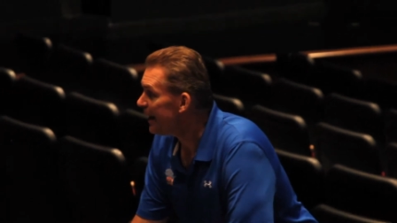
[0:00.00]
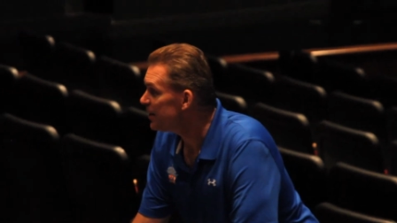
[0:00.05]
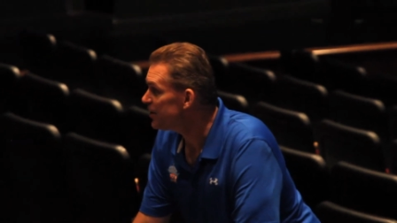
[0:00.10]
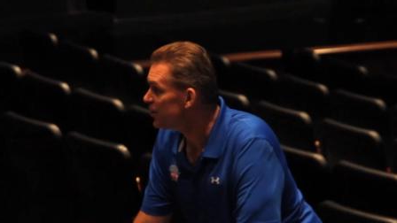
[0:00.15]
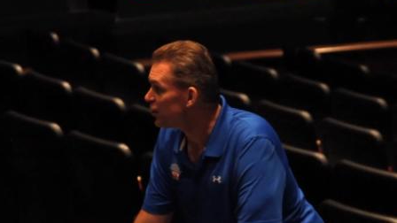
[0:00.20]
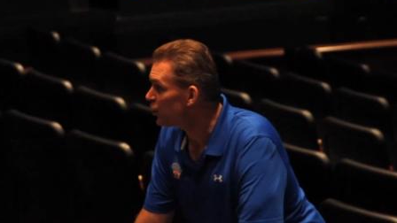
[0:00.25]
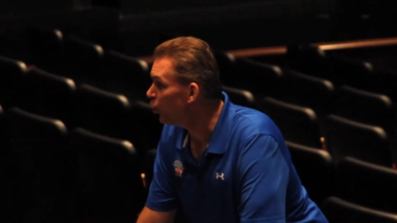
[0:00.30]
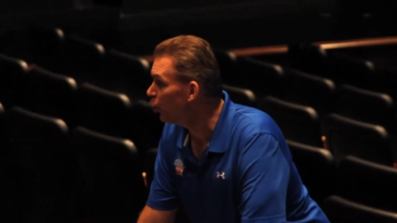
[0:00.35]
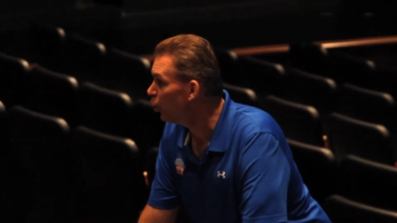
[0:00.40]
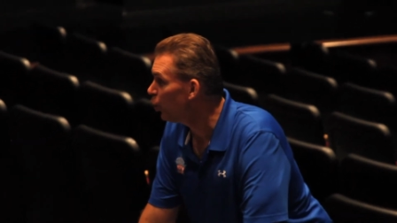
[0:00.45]

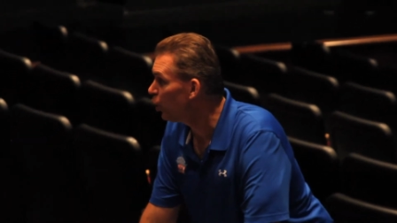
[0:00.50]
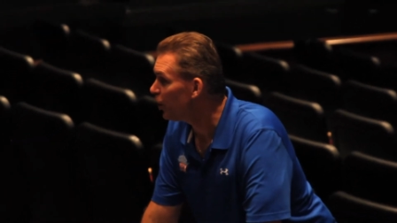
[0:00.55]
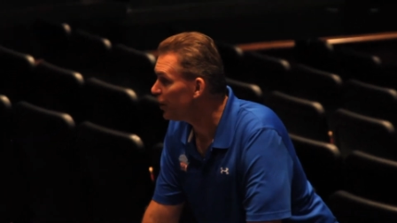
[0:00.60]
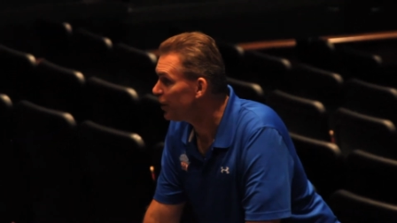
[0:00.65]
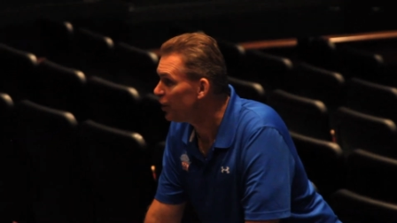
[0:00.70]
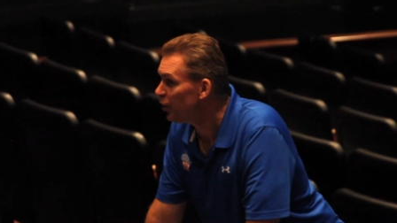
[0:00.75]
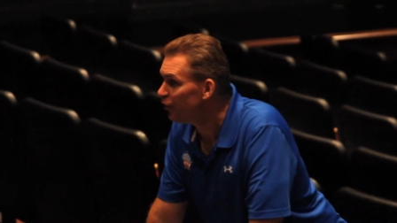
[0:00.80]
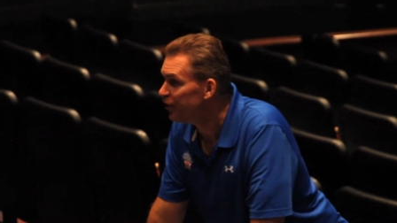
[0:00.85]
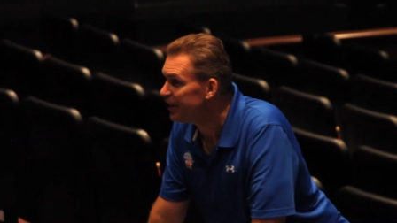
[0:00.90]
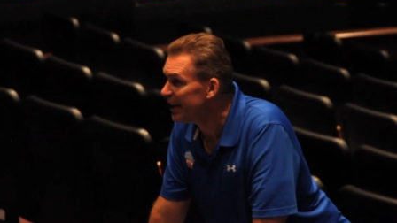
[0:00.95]
school
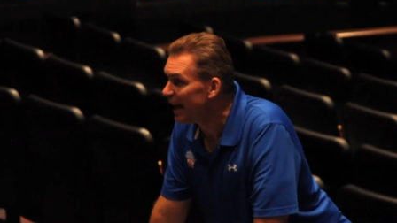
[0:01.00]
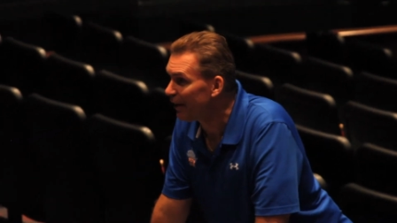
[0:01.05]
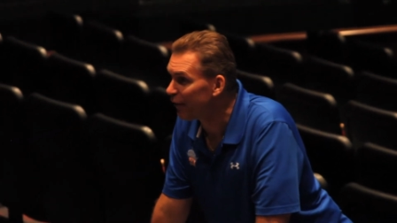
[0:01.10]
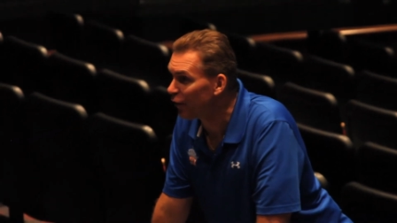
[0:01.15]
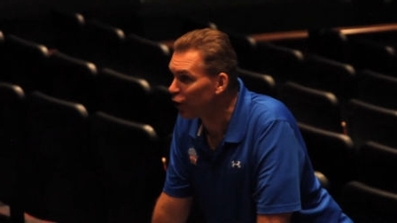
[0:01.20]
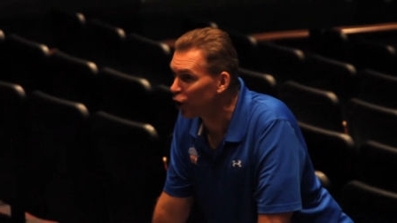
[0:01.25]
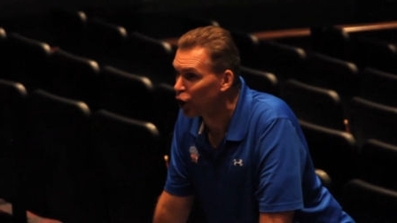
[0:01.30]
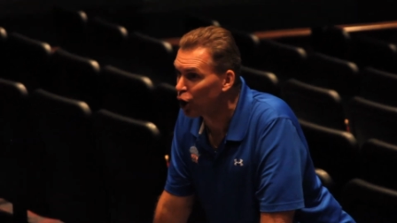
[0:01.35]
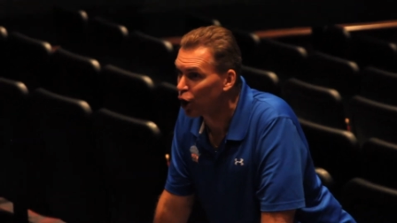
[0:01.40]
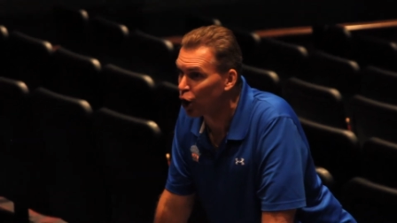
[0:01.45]
you've
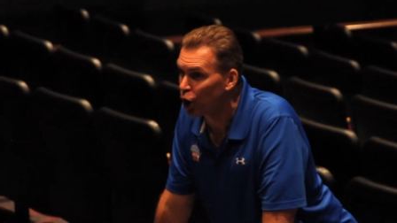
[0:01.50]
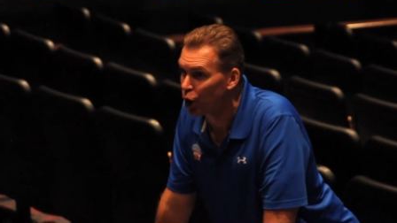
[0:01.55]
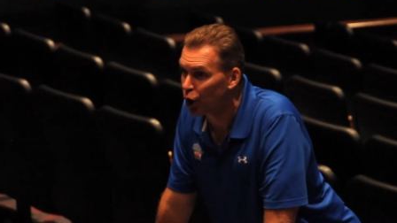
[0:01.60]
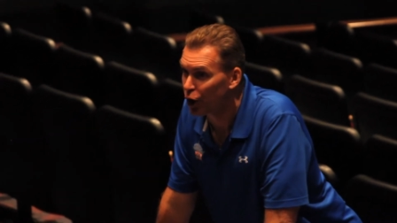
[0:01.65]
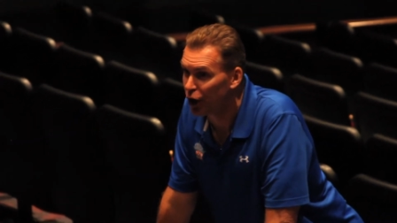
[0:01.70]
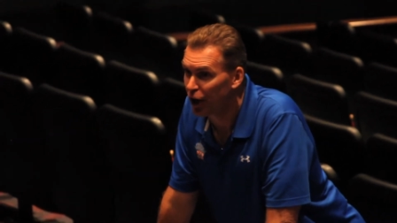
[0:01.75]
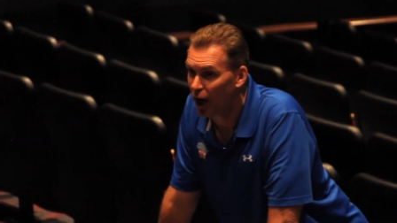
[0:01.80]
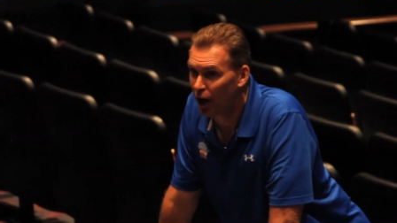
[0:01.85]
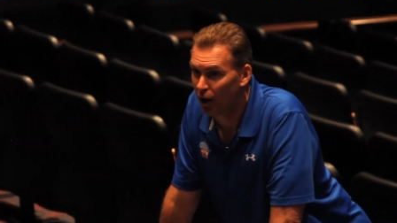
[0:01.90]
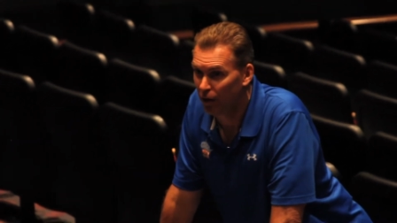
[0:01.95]
never
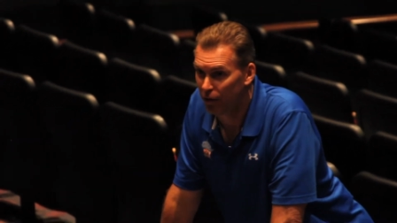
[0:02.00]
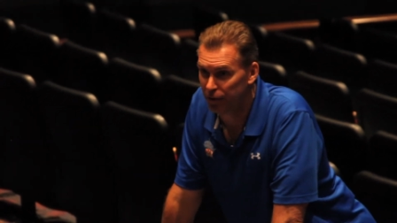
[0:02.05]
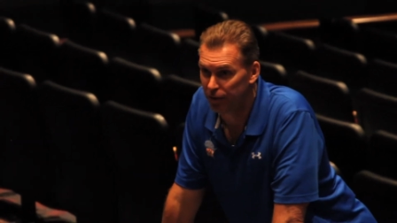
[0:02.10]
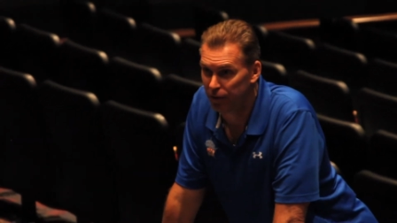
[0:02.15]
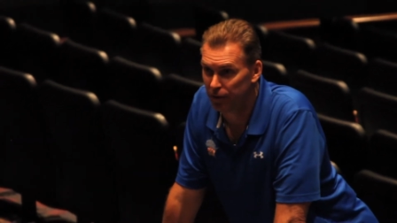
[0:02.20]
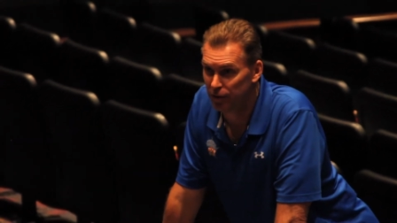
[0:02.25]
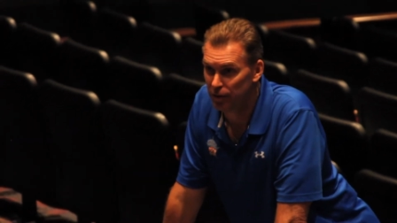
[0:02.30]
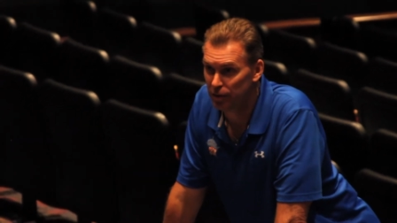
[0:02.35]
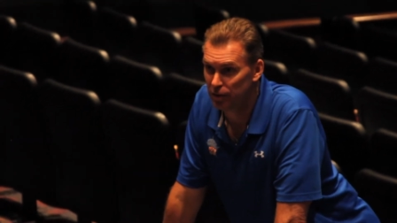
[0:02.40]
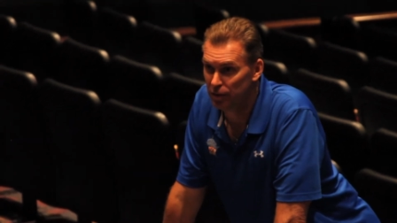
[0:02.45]
heard of.